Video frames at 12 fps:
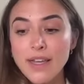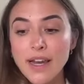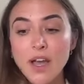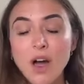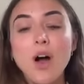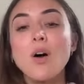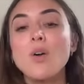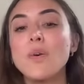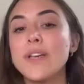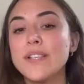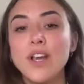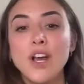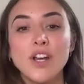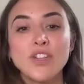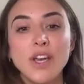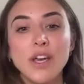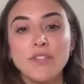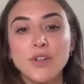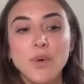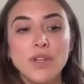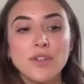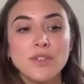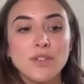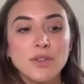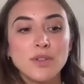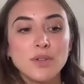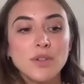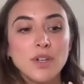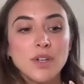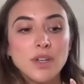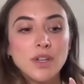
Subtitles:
And I always encourage everyone to